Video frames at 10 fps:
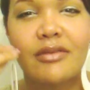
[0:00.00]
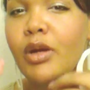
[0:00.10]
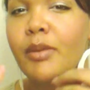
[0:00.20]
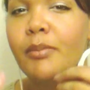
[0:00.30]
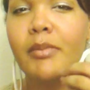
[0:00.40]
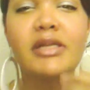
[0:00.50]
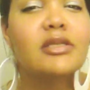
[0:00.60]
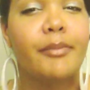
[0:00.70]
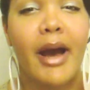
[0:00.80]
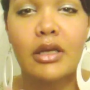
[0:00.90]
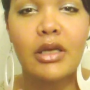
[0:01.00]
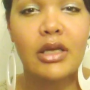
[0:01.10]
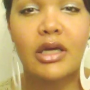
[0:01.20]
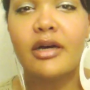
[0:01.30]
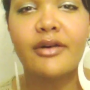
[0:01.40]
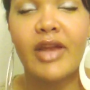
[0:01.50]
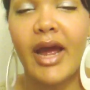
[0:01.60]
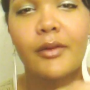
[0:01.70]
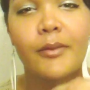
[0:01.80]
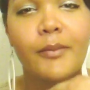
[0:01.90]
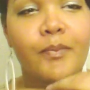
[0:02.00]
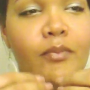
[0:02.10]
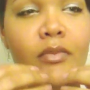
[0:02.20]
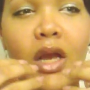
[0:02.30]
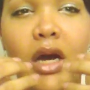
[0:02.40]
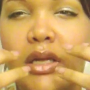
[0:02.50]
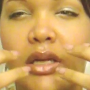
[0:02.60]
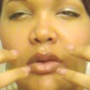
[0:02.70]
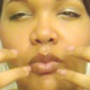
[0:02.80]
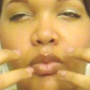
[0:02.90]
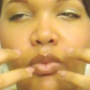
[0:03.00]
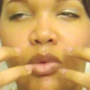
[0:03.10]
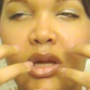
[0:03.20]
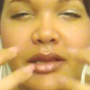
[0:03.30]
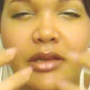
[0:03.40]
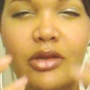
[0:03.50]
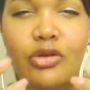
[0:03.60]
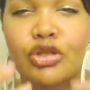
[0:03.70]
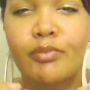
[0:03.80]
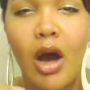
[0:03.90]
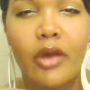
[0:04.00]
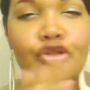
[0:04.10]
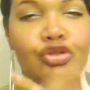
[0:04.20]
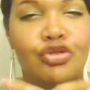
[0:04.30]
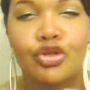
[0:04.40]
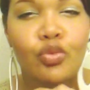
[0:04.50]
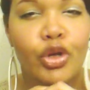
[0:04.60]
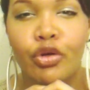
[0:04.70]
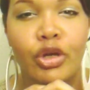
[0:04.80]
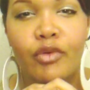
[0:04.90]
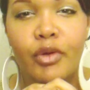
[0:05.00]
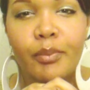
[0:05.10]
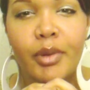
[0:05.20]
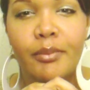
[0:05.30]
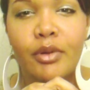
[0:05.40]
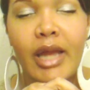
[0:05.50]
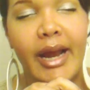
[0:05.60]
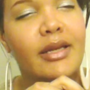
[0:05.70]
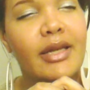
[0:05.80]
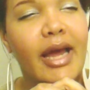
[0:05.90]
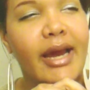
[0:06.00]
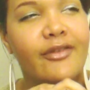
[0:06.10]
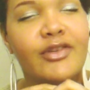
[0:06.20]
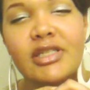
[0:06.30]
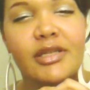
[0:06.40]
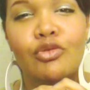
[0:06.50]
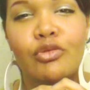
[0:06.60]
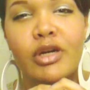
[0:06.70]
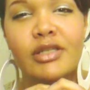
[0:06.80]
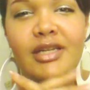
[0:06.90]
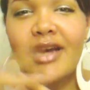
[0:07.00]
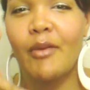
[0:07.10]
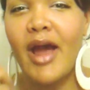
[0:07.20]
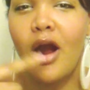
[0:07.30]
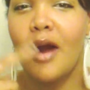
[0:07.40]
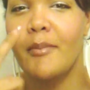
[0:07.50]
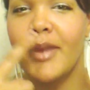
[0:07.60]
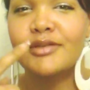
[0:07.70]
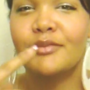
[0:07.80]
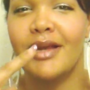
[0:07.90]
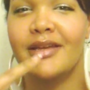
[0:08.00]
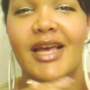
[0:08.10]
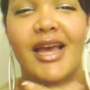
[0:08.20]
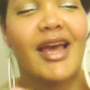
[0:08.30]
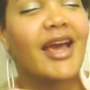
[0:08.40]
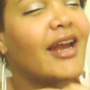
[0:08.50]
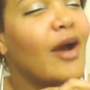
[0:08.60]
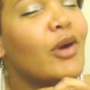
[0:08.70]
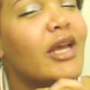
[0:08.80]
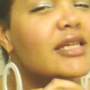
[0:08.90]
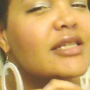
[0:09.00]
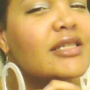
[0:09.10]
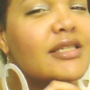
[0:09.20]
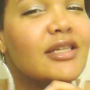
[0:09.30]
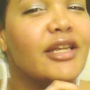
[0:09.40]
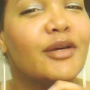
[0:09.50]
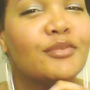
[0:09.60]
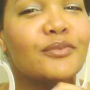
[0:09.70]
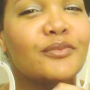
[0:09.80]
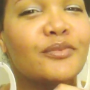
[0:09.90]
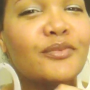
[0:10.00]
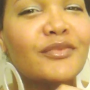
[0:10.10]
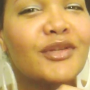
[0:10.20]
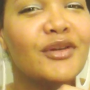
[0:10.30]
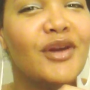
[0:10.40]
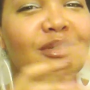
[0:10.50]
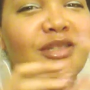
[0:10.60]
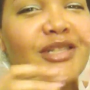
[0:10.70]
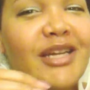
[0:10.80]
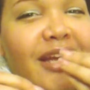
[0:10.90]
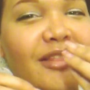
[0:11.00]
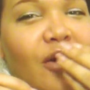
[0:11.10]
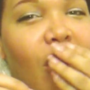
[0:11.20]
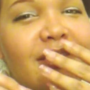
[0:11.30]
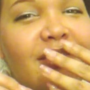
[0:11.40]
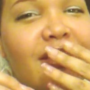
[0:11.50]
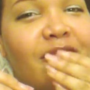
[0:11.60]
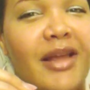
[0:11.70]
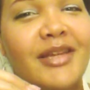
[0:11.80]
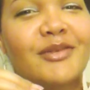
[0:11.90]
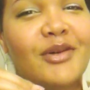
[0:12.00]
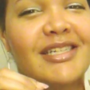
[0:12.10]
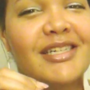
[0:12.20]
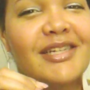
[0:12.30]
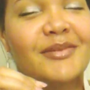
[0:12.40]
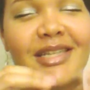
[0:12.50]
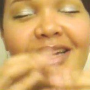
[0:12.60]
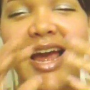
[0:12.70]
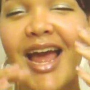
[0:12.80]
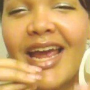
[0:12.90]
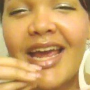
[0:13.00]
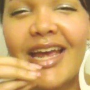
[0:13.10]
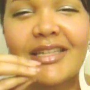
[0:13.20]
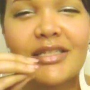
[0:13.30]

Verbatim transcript: that we missed about our love, like like little small things you do when you're in love with people. Like like if his lips was crusty and I would have Carmex on my lips and I would kiss his lips you know, to get the Carmex off my lips on his lips. And it's